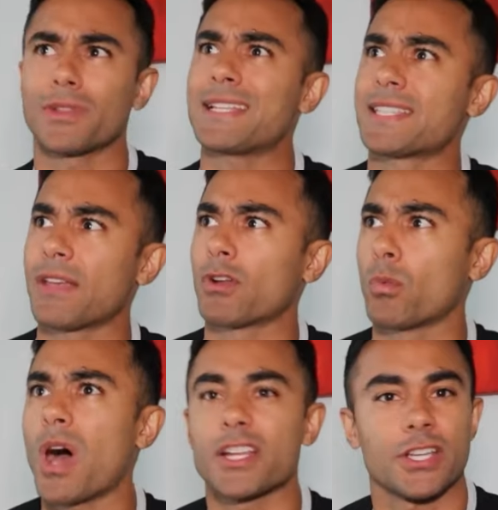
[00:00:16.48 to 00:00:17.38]
let's give it a
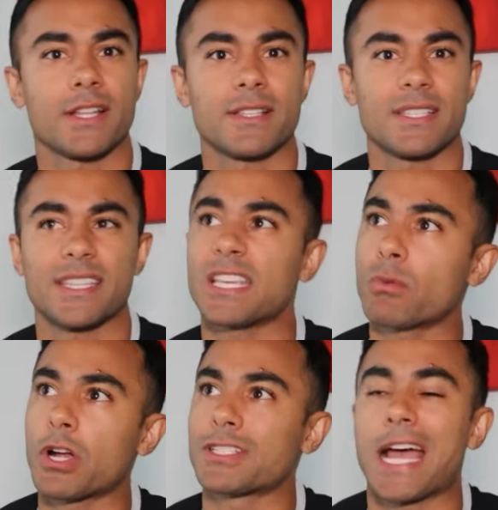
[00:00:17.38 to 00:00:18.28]
watch and
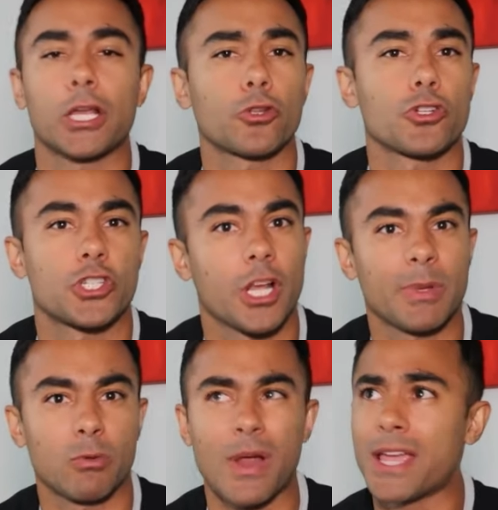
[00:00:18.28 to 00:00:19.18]
see where Tyler and
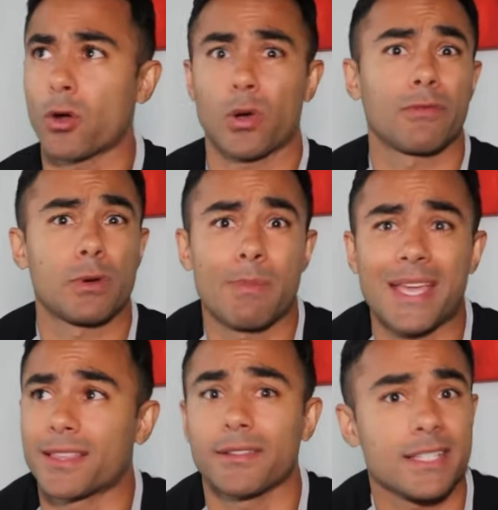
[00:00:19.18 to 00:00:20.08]
Shelby rank or if we
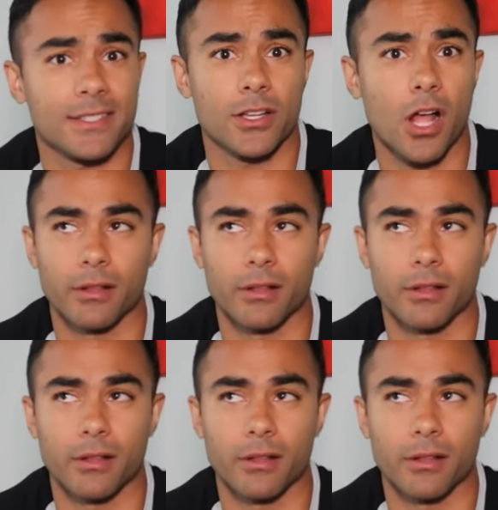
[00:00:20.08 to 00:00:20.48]
make the list at